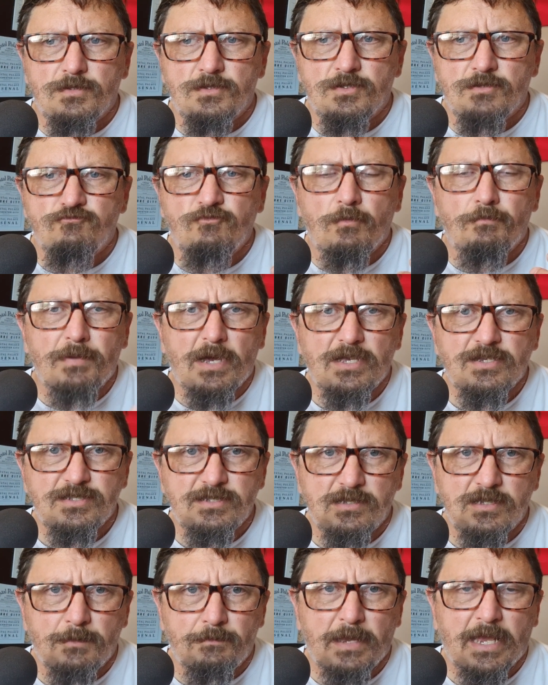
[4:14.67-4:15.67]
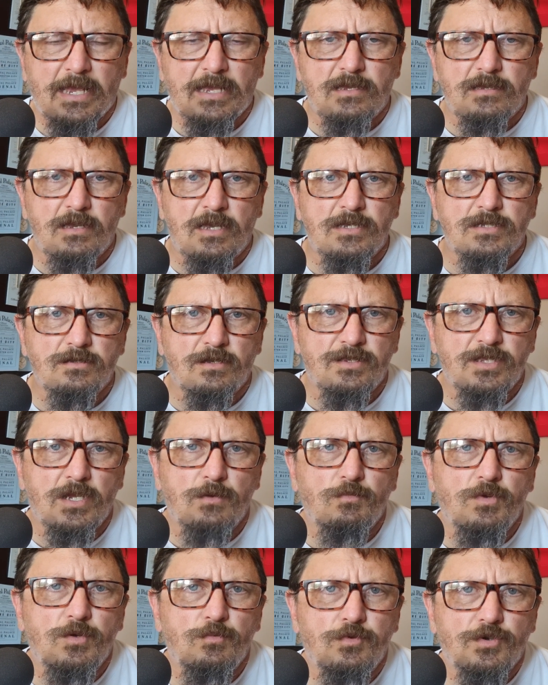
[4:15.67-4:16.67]
robust at the back as I
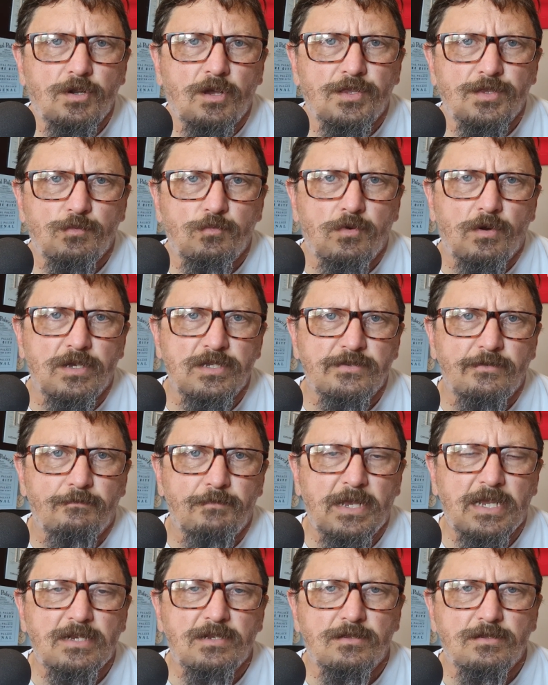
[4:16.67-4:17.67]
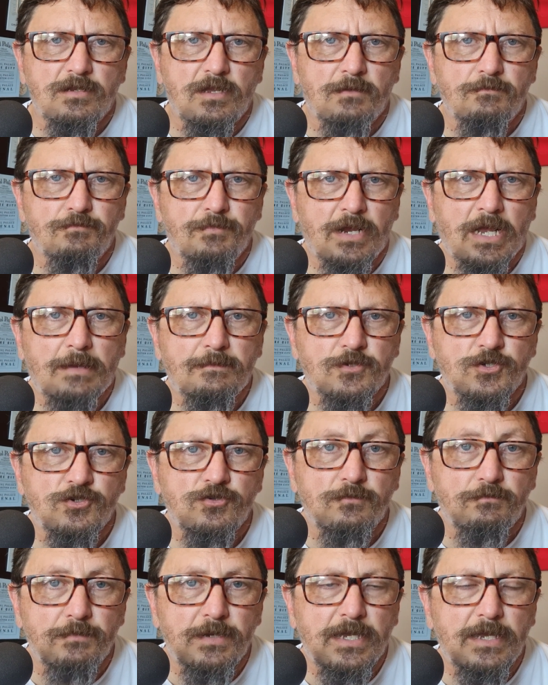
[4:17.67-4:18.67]
think we would otherwise have been, and perhaps
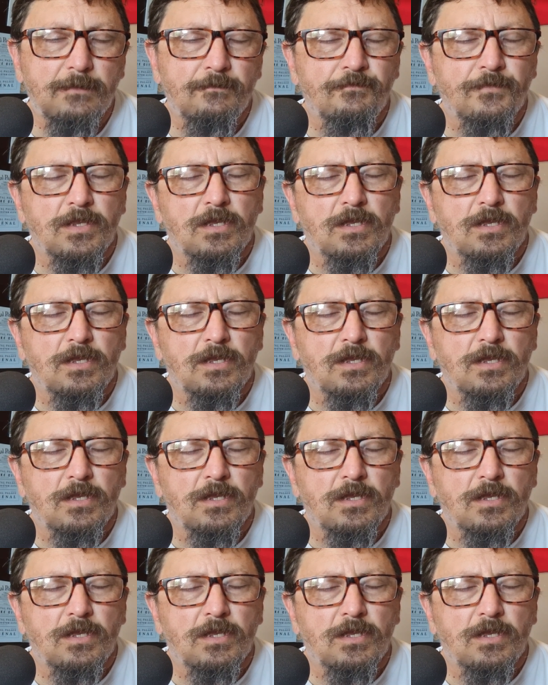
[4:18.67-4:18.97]
should be.